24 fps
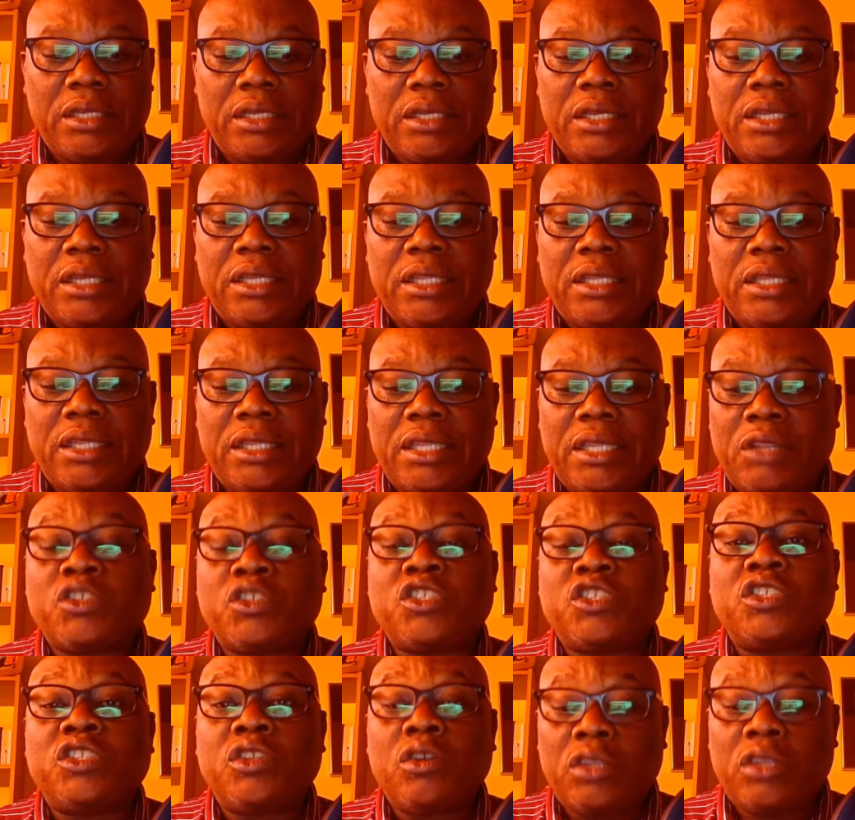that was
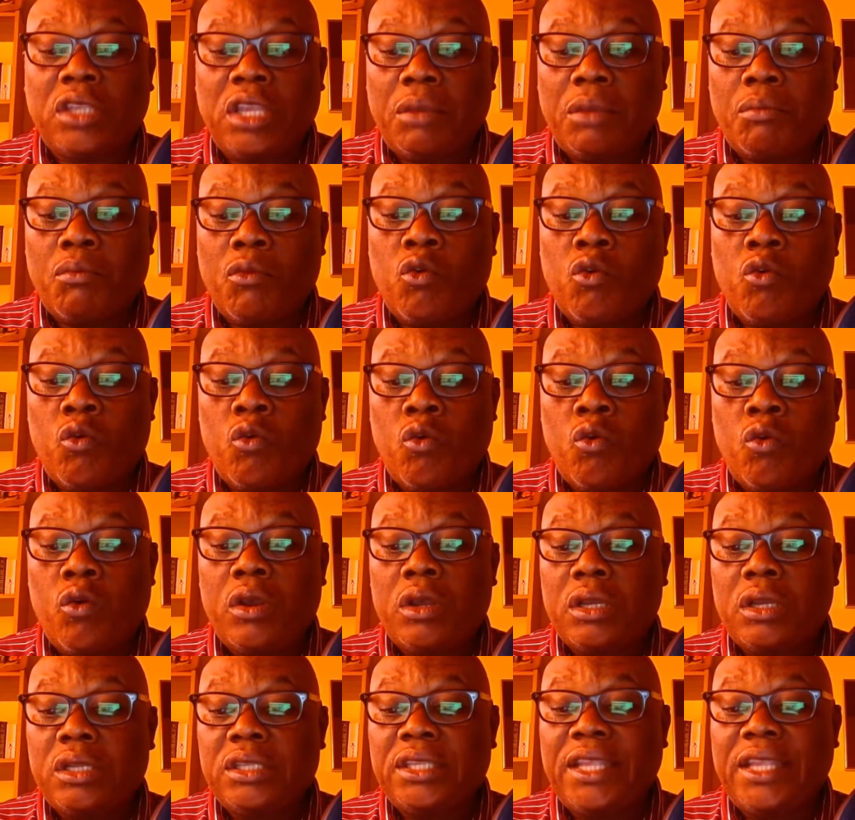nothing more
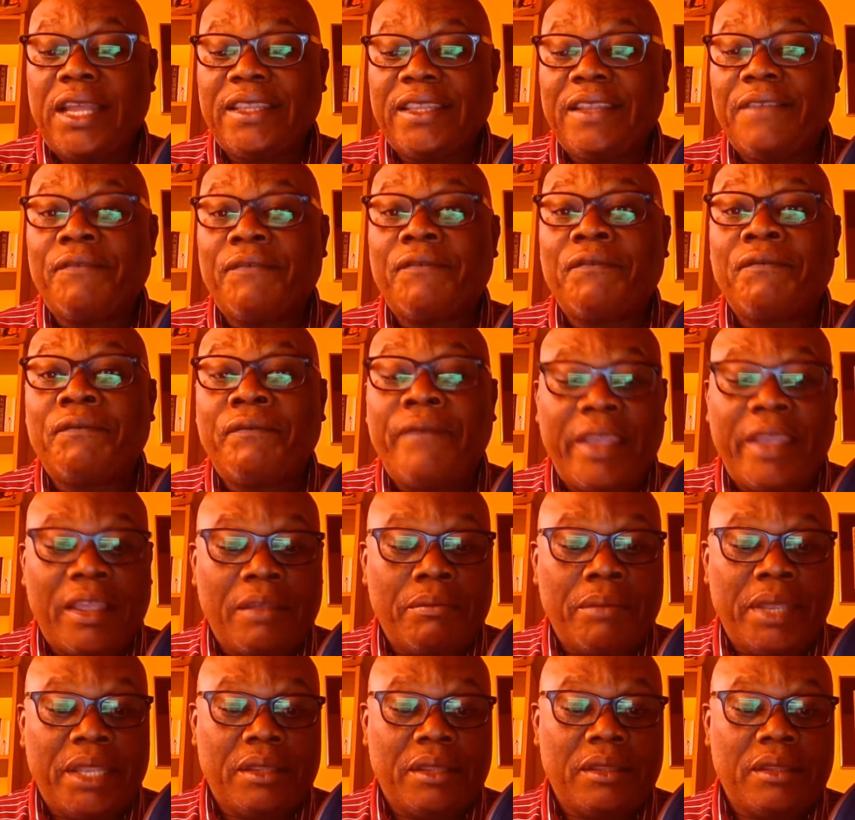than the
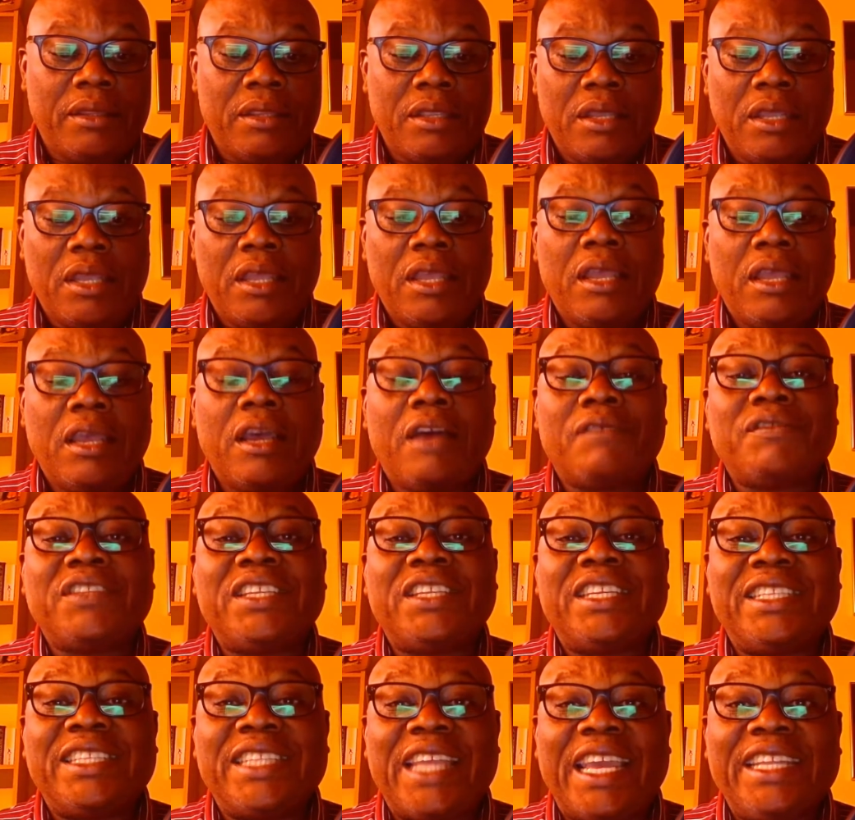figment of the
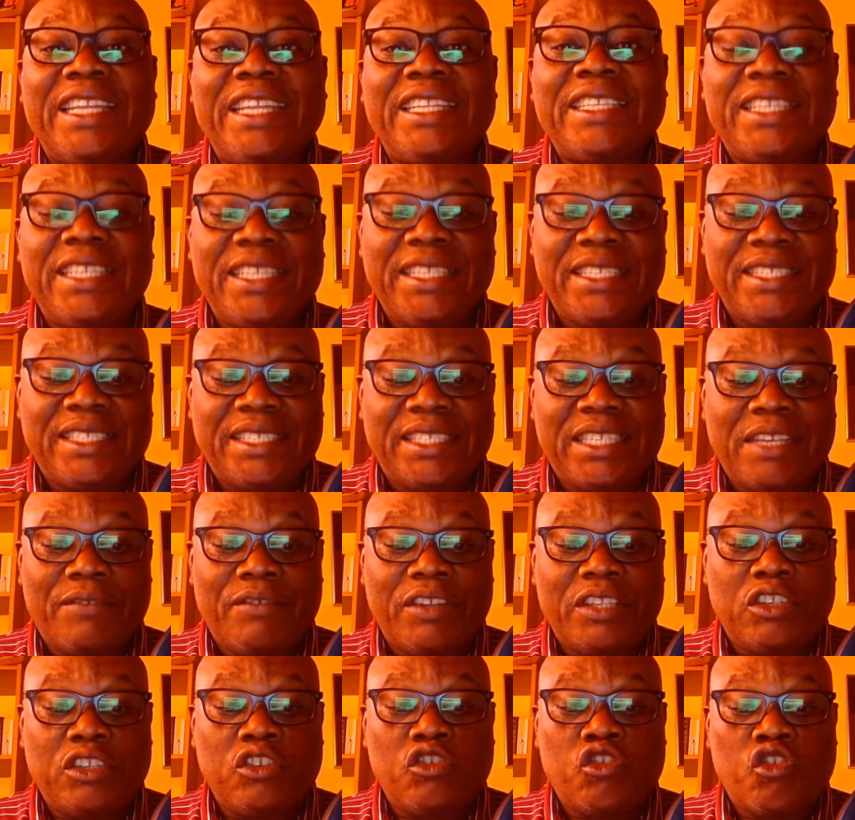
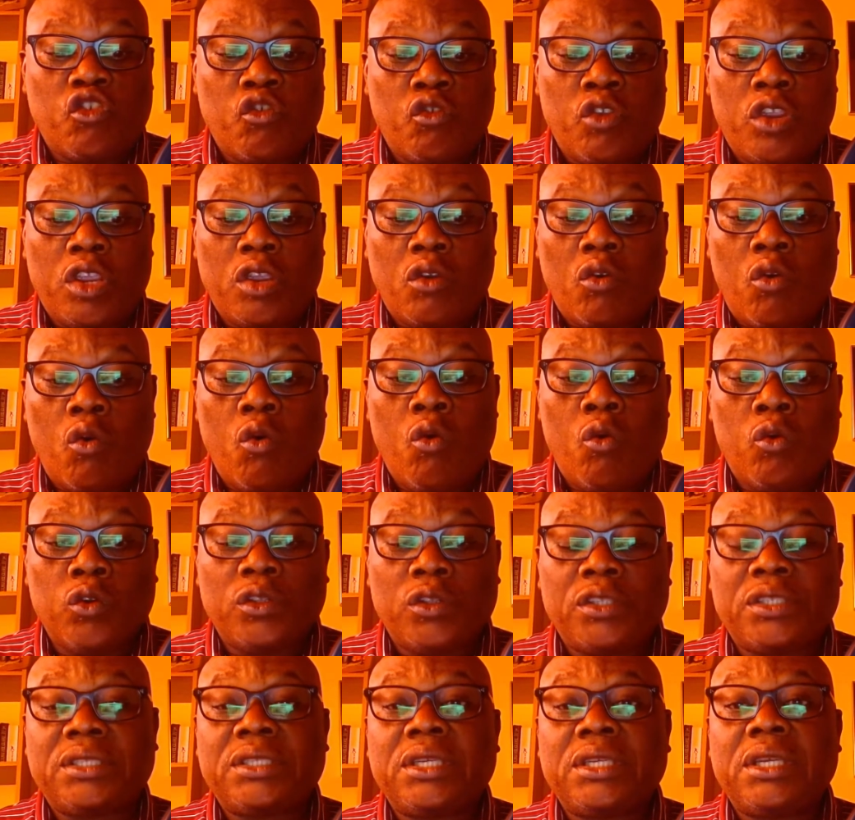1973 court's
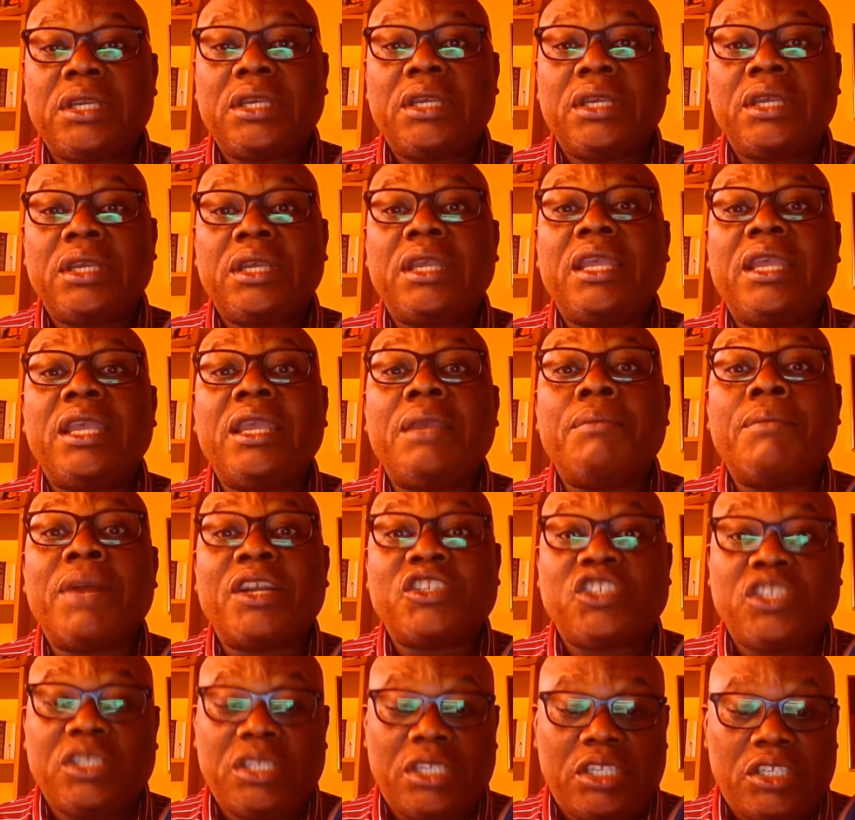
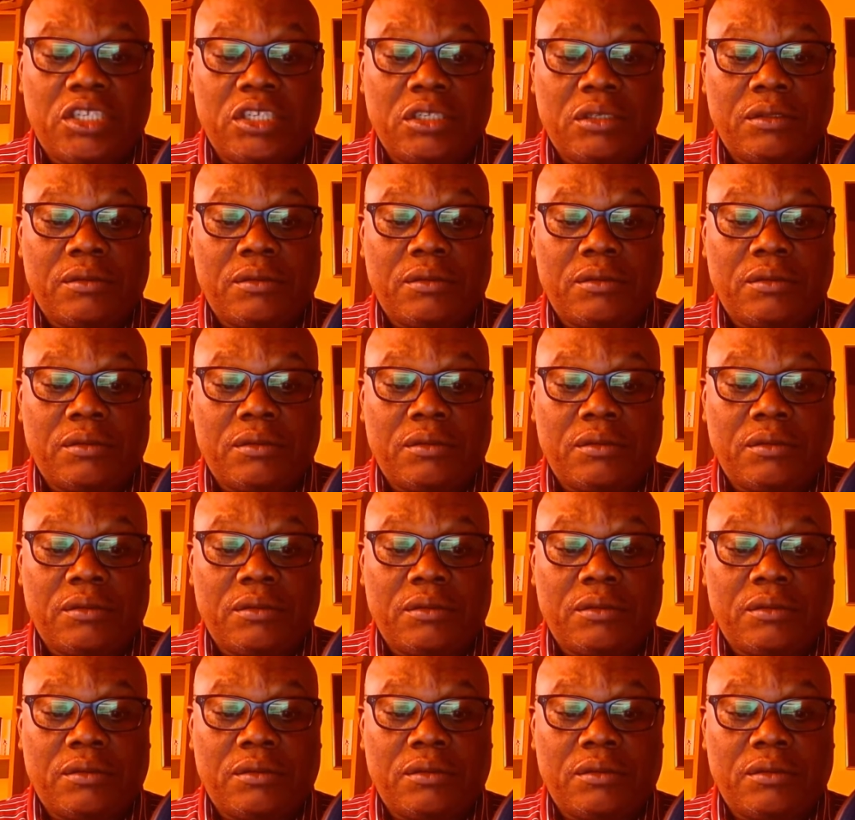imagination.